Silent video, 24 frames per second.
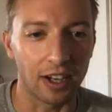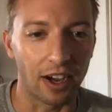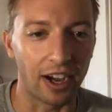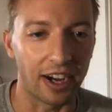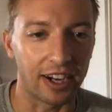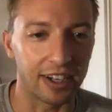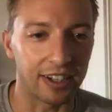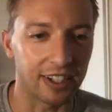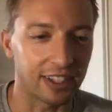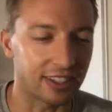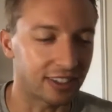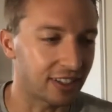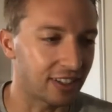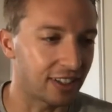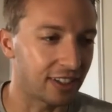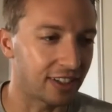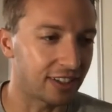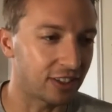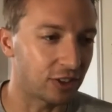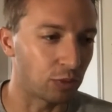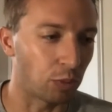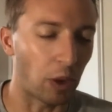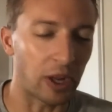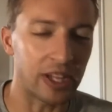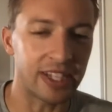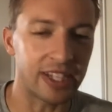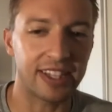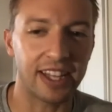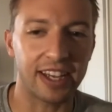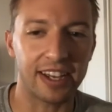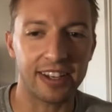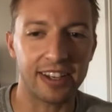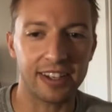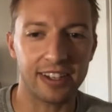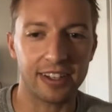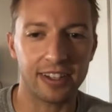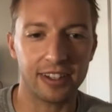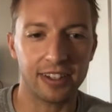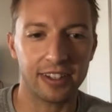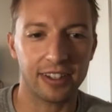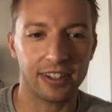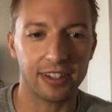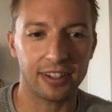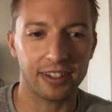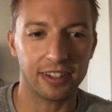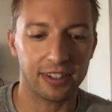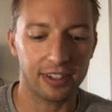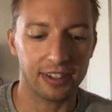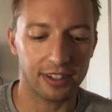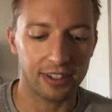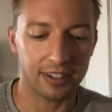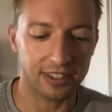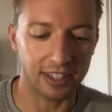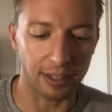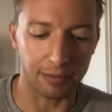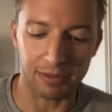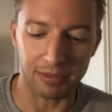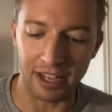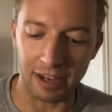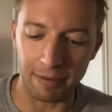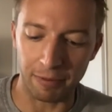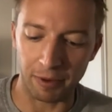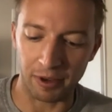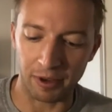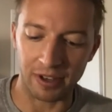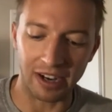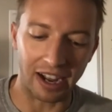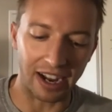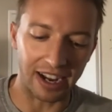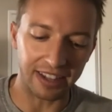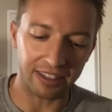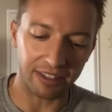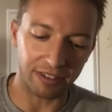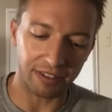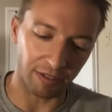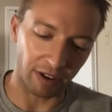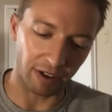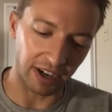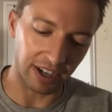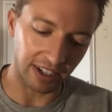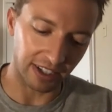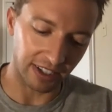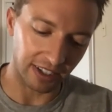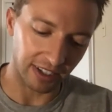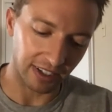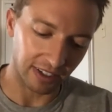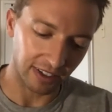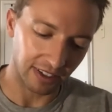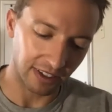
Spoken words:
right, this is Wednesday, September 9th, Frank.